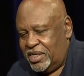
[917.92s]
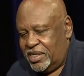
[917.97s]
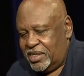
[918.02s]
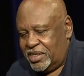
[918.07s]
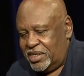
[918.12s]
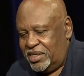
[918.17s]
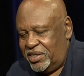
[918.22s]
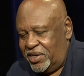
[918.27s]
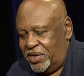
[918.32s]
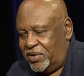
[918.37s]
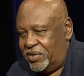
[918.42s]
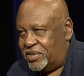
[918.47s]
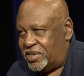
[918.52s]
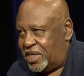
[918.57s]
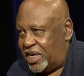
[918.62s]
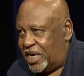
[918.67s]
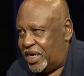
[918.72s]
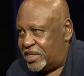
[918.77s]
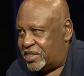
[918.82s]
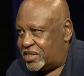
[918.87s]
you know,
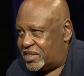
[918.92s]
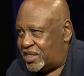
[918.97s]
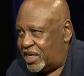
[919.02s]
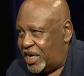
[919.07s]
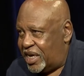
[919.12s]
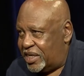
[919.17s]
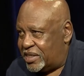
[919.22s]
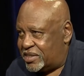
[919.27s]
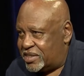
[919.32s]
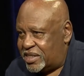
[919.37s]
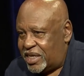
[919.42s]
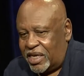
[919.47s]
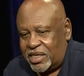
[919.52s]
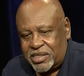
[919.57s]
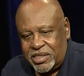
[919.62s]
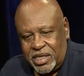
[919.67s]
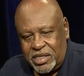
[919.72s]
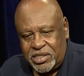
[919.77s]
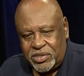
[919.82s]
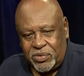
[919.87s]
that that
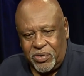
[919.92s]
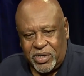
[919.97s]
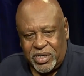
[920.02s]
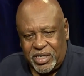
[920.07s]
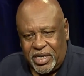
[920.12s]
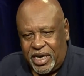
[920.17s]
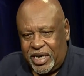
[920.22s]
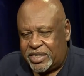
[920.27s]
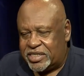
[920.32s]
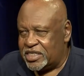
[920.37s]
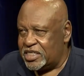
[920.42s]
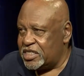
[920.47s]
that let's organize